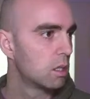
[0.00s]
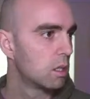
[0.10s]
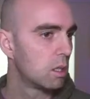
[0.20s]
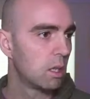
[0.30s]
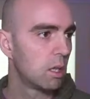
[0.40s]

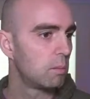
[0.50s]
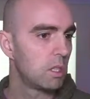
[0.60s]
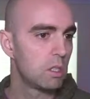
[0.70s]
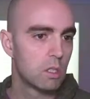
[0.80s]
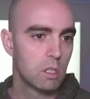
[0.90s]
let me
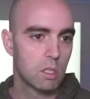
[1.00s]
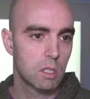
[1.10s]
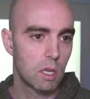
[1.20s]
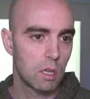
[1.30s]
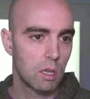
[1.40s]
just
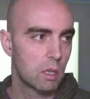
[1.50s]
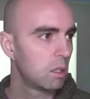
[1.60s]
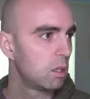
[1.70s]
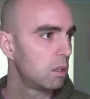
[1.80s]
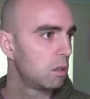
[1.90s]
get
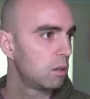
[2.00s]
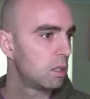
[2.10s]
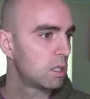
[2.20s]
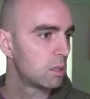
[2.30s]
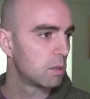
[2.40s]
you
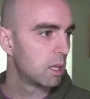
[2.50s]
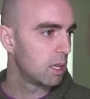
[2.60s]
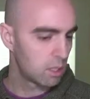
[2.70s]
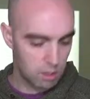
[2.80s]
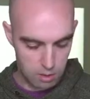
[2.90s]
into a
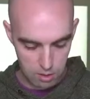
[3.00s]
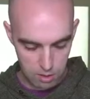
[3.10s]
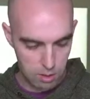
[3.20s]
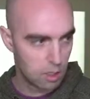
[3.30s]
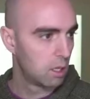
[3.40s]
list,
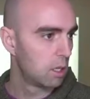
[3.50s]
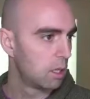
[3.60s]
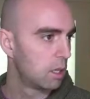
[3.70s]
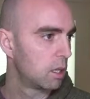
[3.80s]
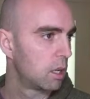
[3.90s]

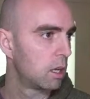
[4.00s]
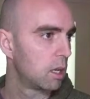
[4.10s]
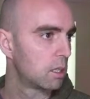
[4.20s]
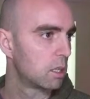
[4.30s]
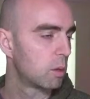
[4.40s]

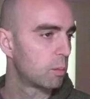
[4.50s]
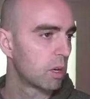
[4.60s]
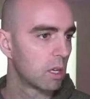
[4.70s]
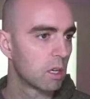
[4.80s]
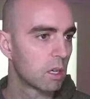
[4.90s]
and I'll bring
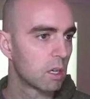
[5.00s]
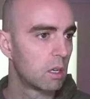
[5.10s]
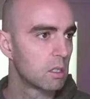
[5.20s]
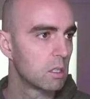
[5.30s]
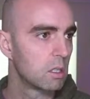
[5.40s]
it across
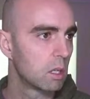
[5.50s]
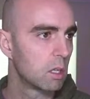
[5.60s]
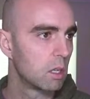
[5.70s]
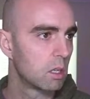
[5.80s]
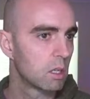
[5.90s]
so we
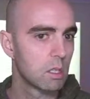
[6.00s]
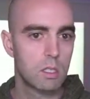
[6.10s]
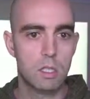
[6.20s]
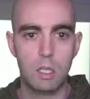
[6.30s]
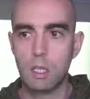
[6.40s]
can see.